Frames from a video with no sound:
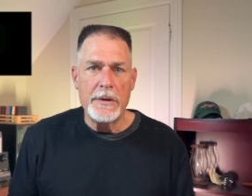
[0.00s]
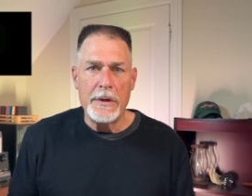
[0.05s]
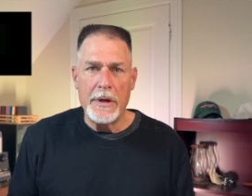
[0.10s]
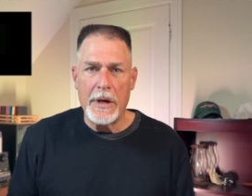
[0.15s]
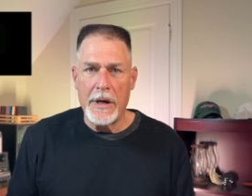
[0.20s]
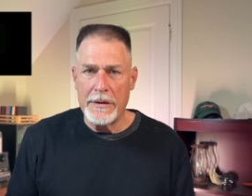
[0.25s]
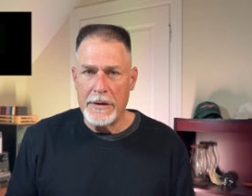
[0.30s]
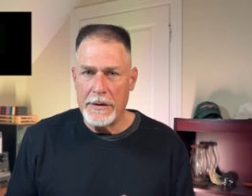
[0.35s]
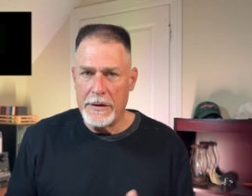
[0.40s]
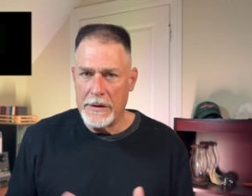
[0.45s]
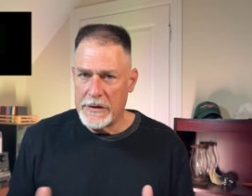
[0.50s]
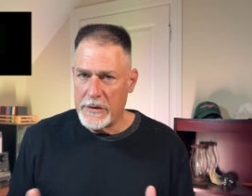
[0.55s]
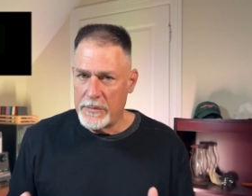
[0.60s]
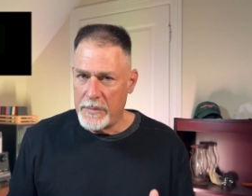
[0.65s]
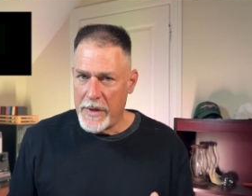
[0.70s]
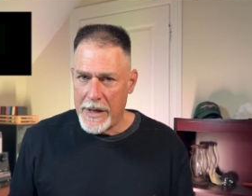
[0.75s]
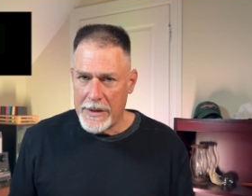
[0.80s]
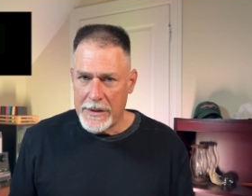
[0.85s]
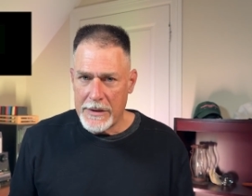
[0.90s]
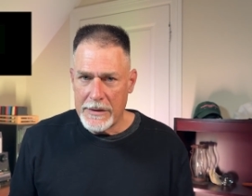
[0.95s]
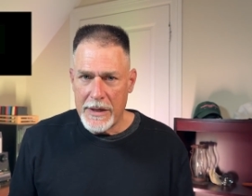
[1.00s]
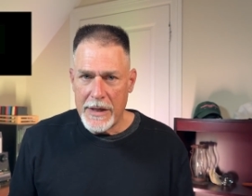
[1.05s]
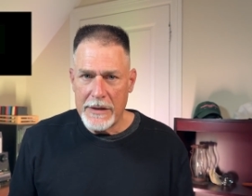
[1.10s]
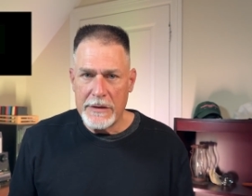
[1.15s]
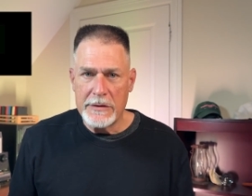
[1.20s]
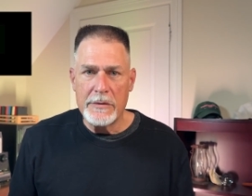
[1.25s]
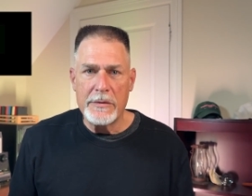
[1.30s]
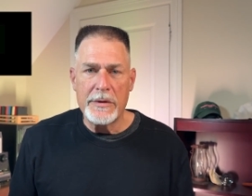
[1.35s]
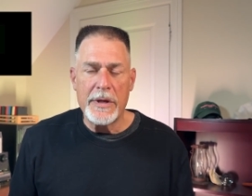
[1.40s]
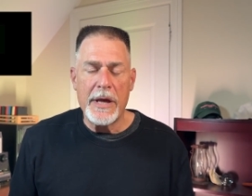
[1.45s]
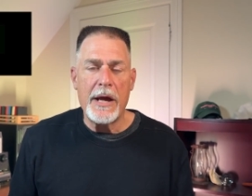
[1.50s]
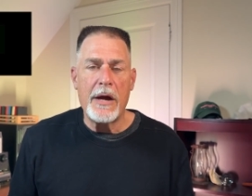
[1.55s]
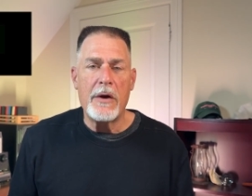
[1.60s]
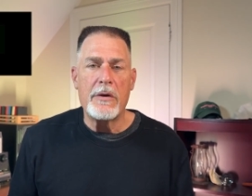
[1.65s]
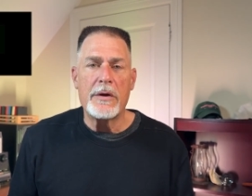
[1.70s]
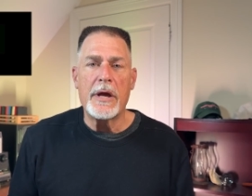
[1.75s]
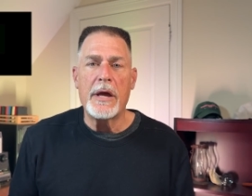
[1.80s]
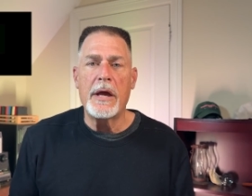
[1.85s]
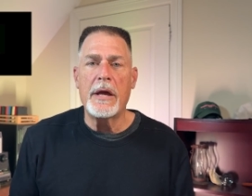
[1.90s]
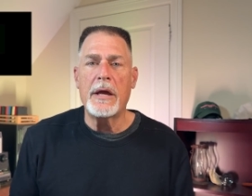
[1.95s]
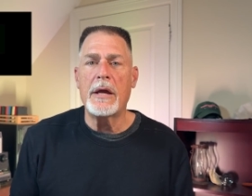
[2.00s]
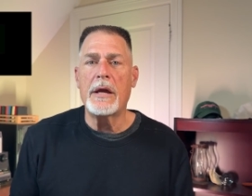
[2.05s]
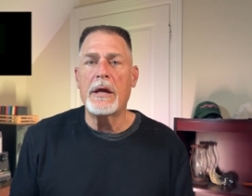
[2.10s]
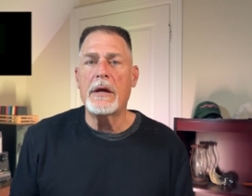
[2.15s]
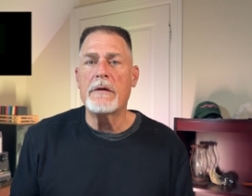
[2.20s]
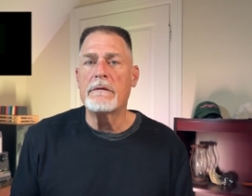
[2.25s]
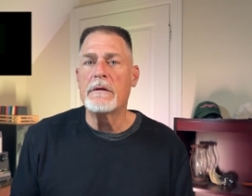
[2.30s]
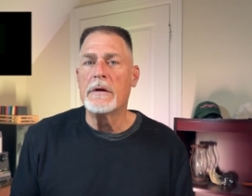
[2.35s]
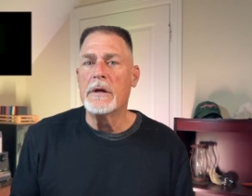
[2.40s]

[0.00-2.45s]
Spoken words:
I then expanded that to an hour and a half.